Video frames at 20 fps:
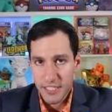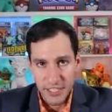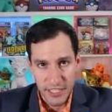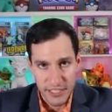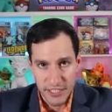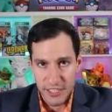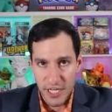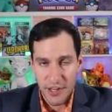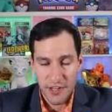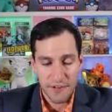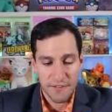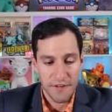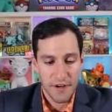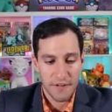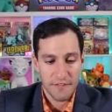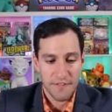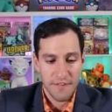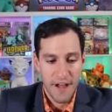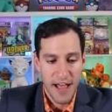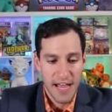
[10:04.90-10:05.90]
just another
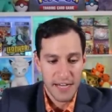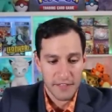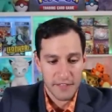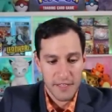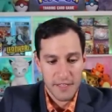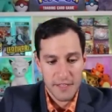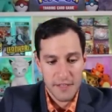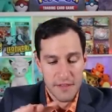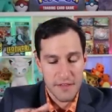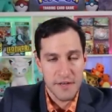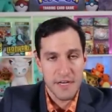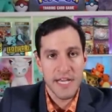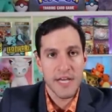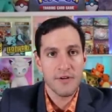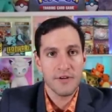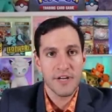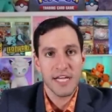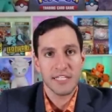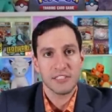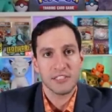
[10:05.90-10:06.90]
fun fact, the
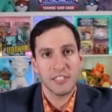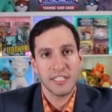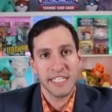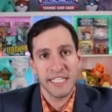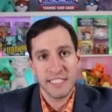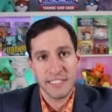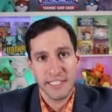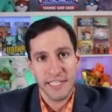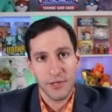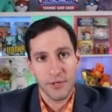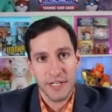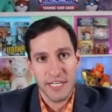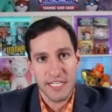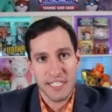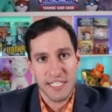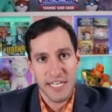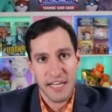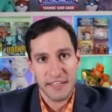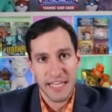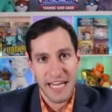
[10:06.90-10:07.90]
Neo Destiny is the only
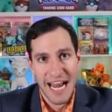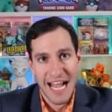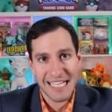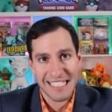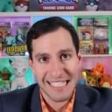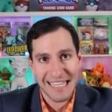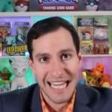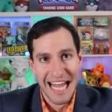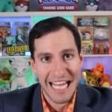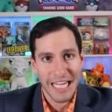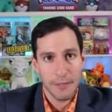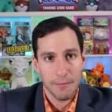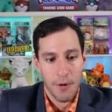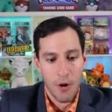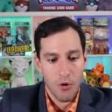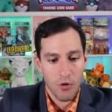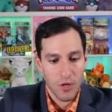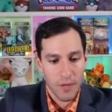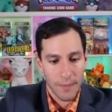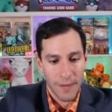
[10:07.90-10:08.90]
set that has light
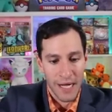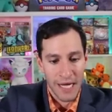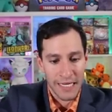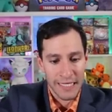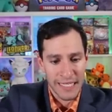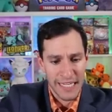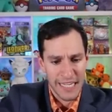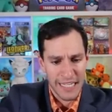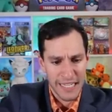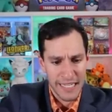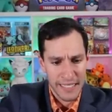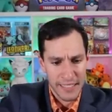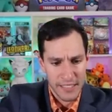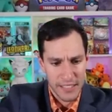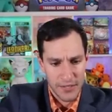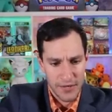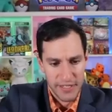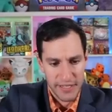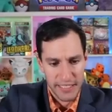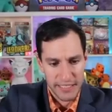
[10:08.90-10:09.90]
Pokemon in it,
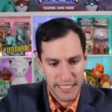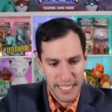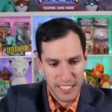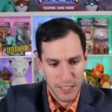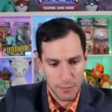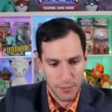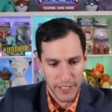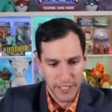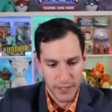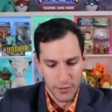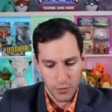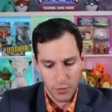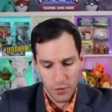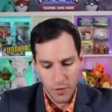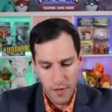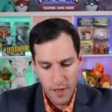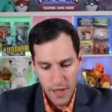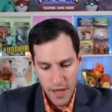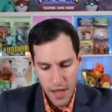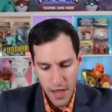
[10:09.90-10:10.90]
so I think that's pretty
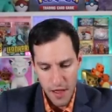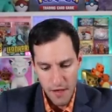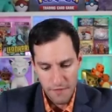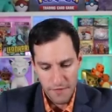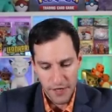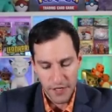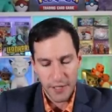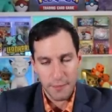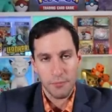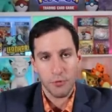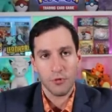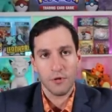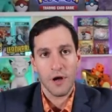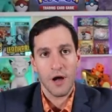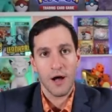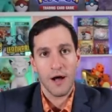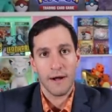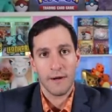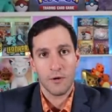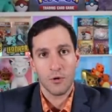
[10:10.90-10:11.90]
cool. Very
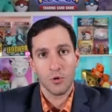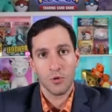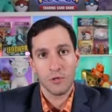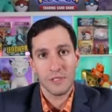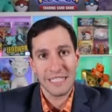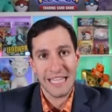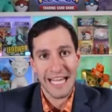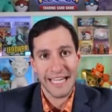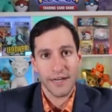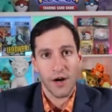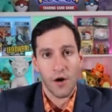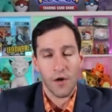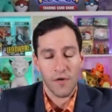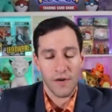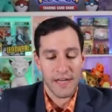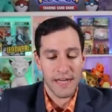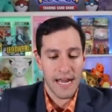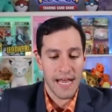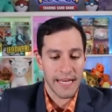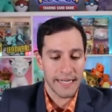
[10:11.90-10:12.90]
uh, cool light
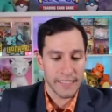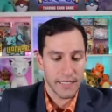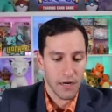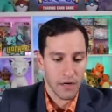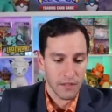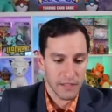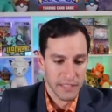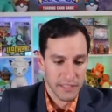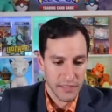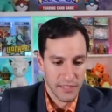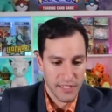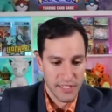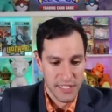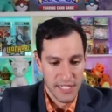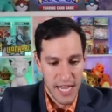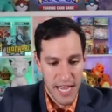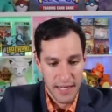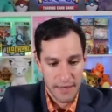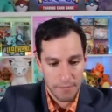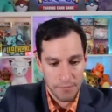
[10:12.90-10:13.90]
Arcanine card in this
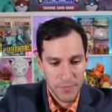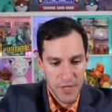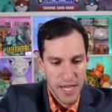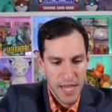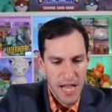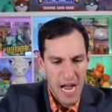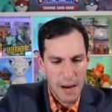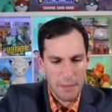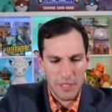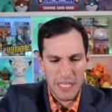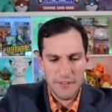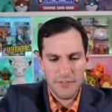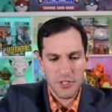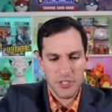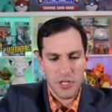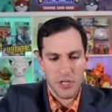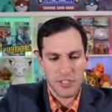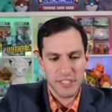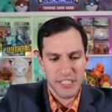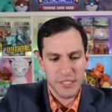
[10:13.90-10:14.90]
set. I believe
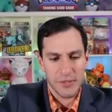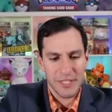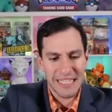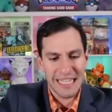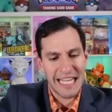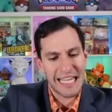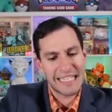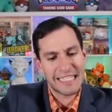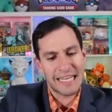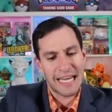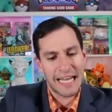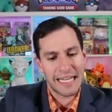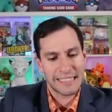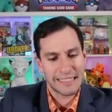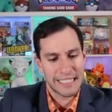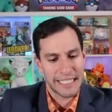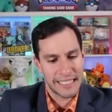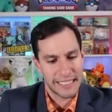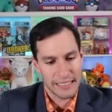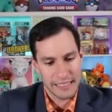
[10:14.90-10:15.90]
there's also a light
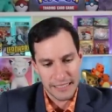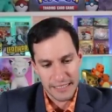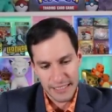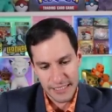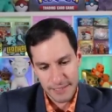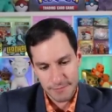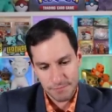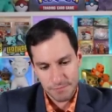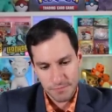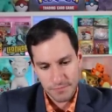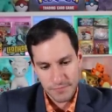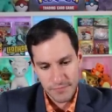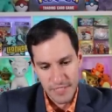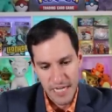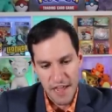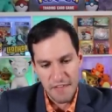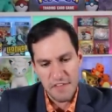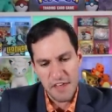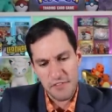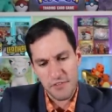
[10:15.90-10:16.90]
Ninetales.
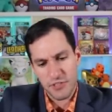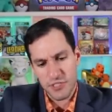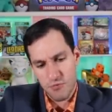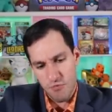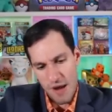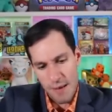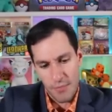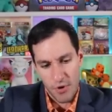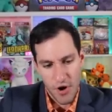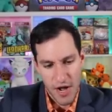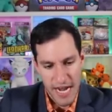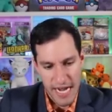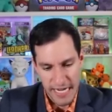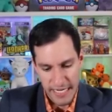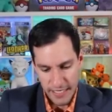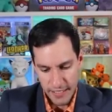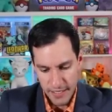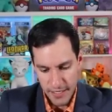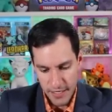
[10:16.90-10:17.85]
And then there's Remoraid.